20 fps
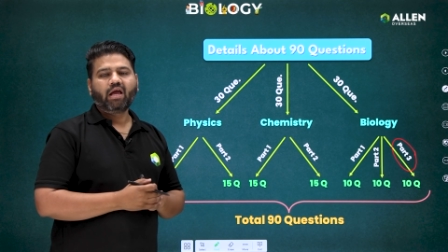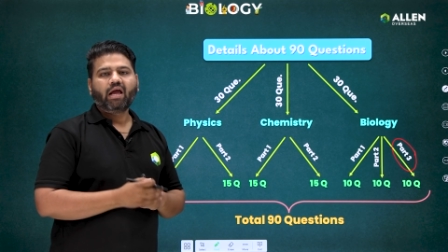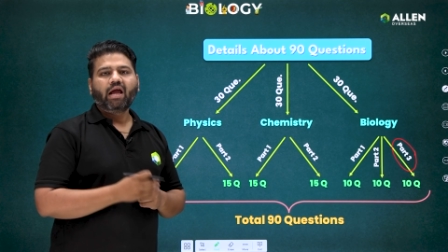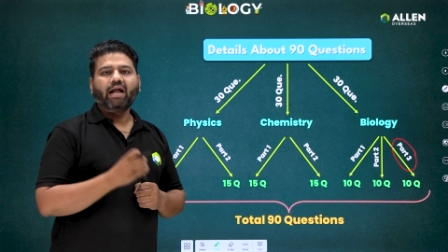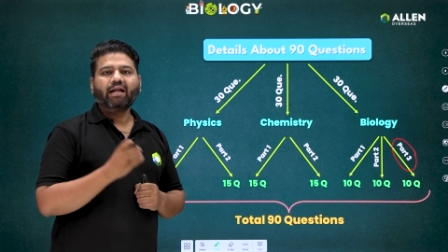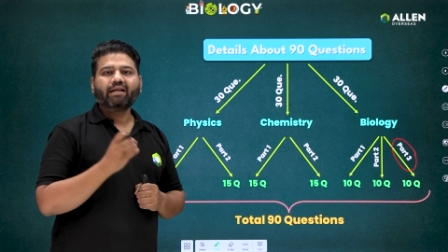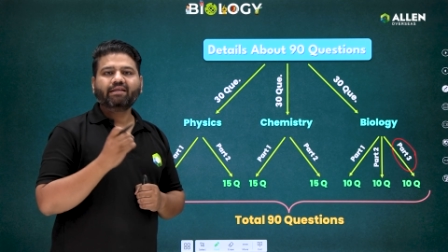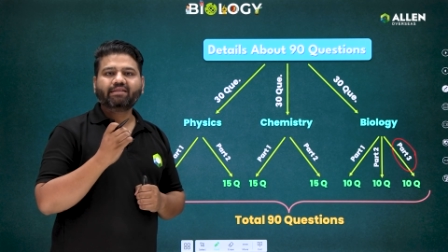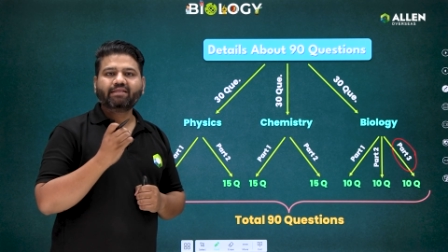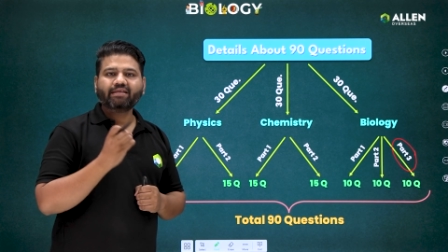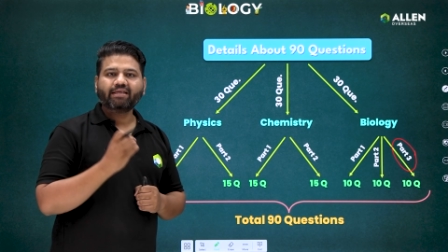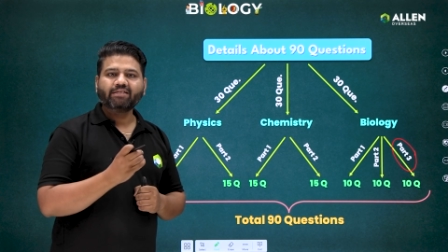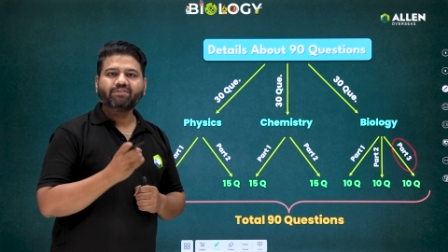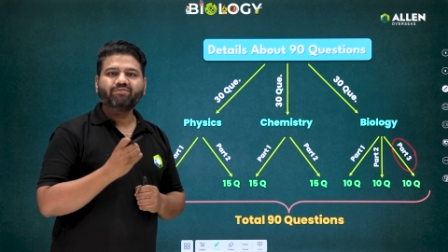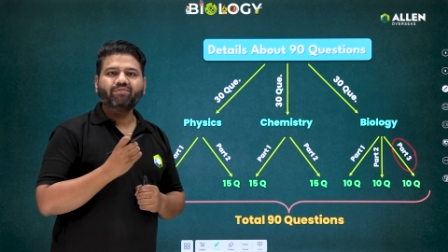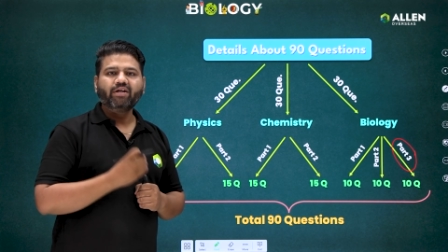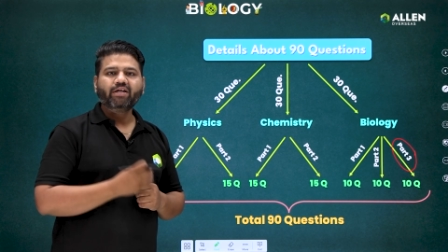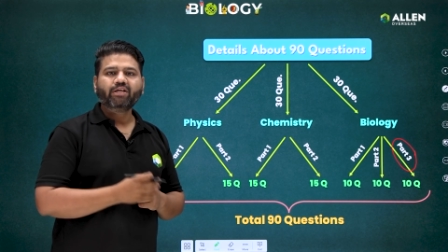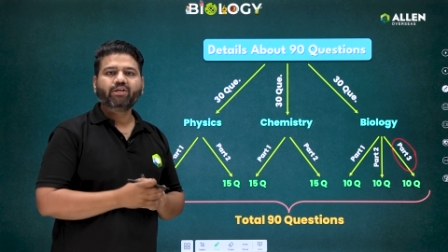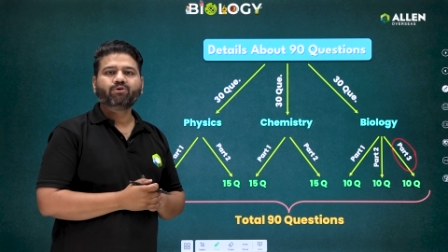and these
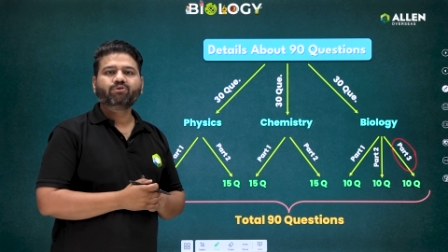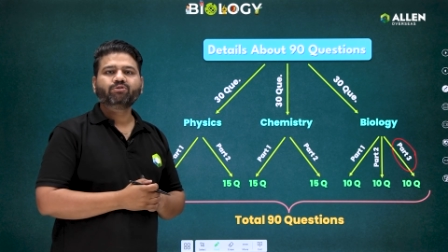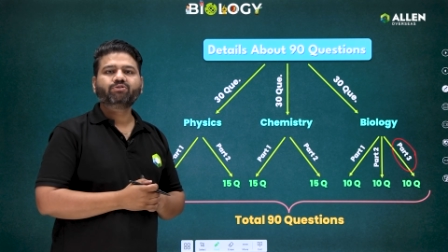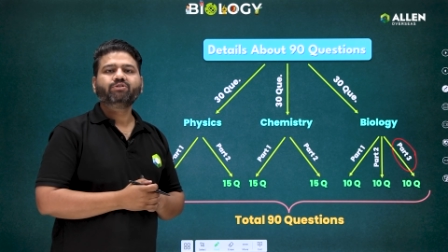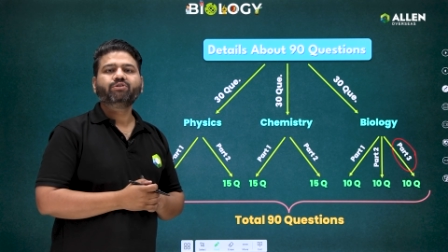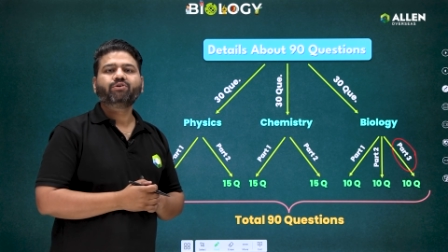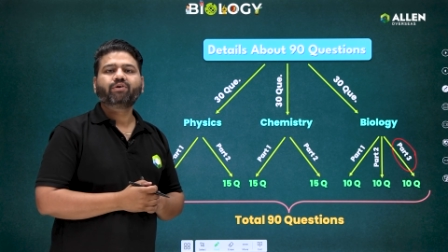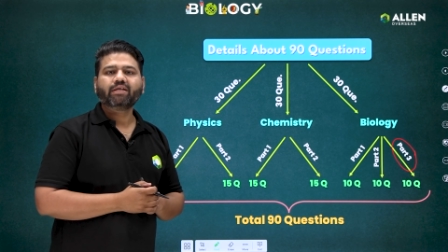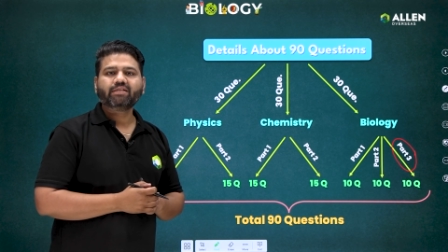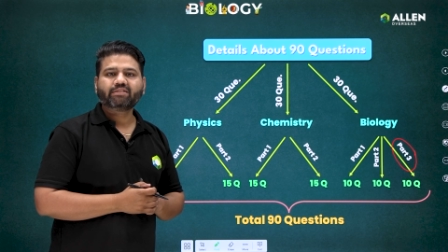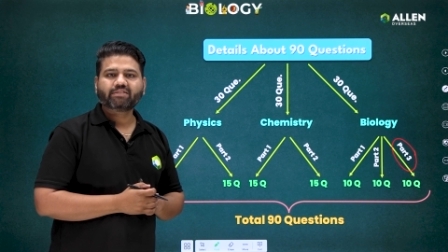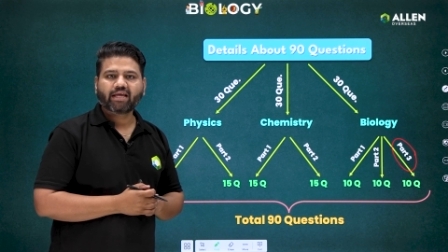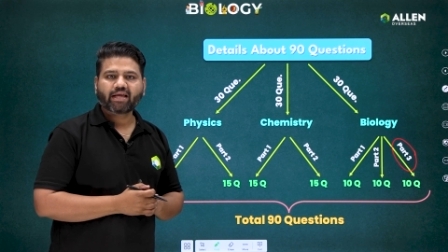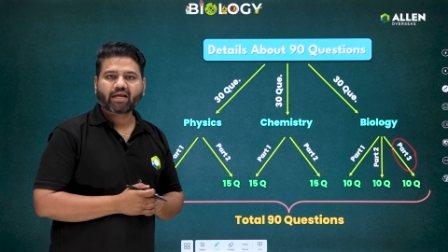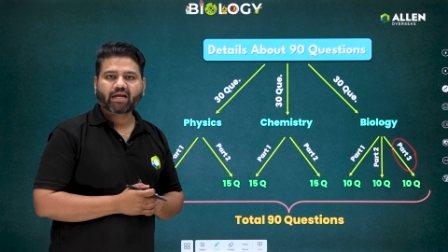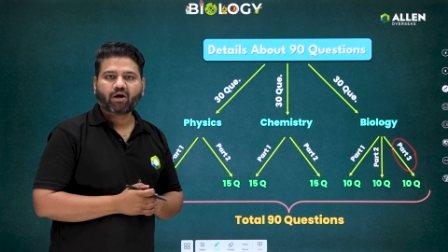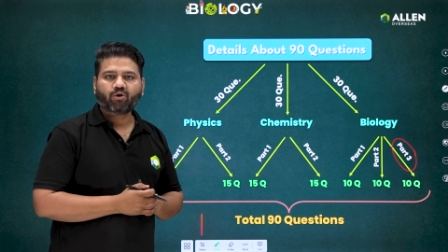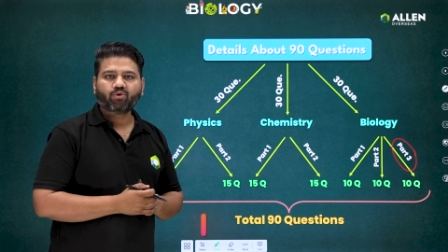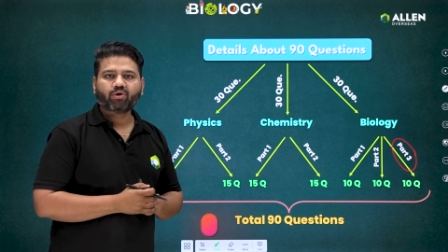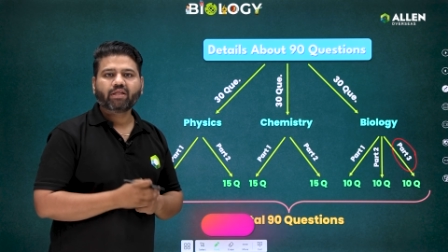videos you can
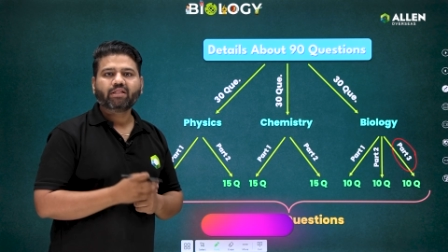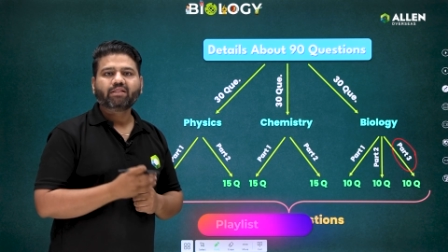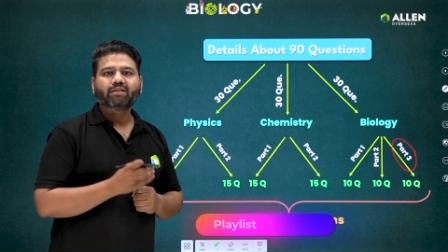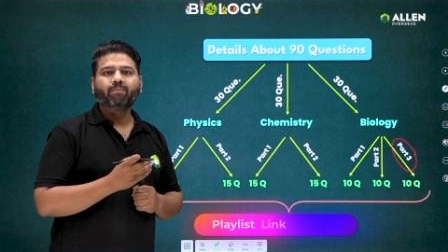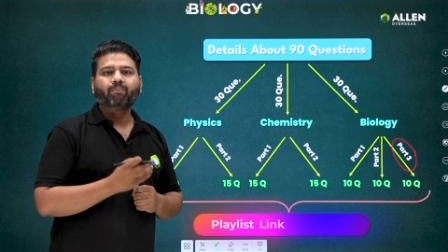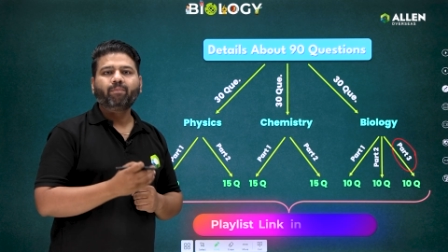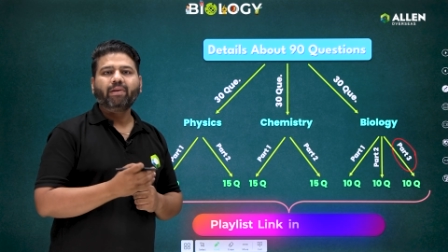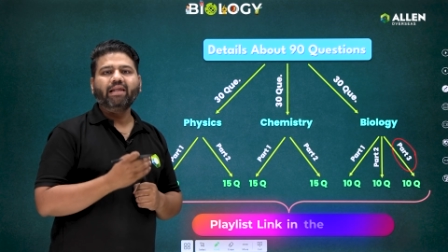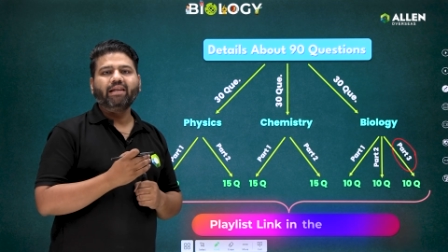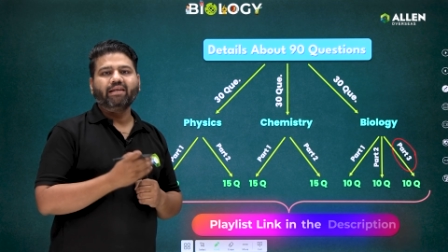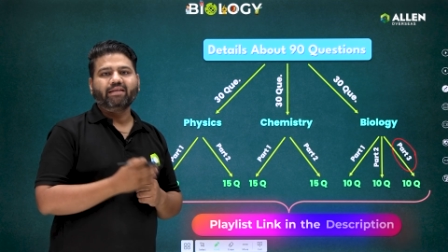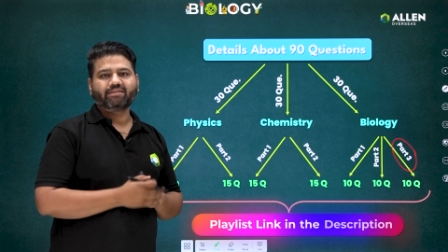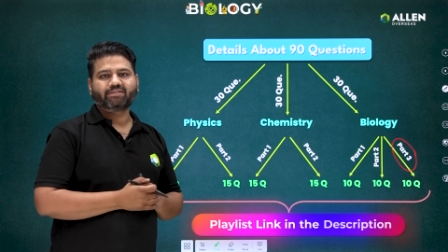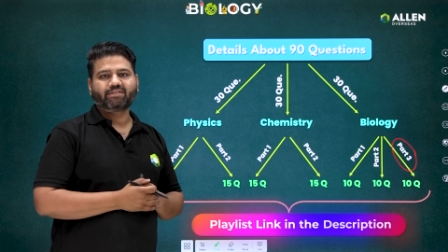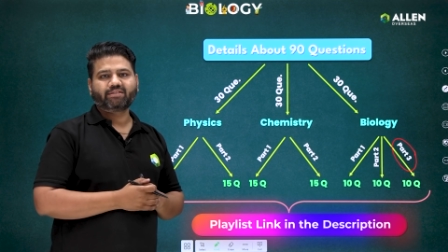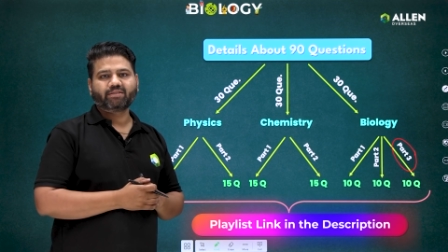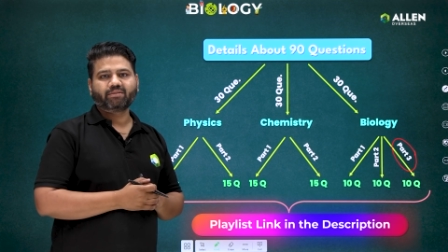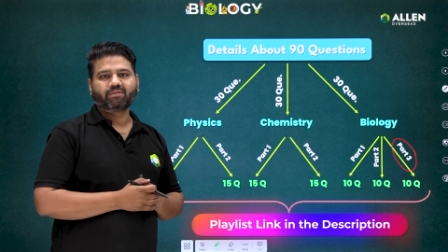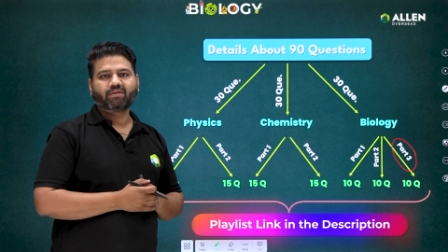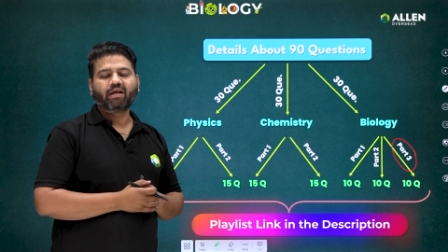check out in the
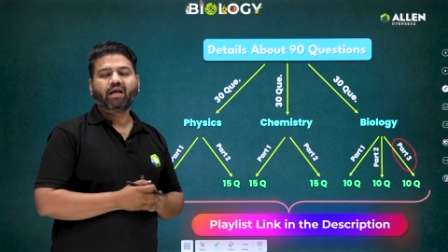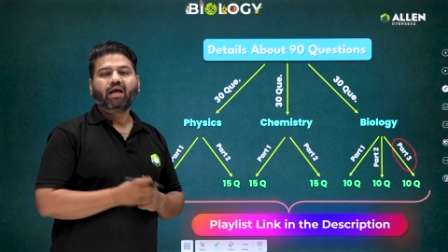playlist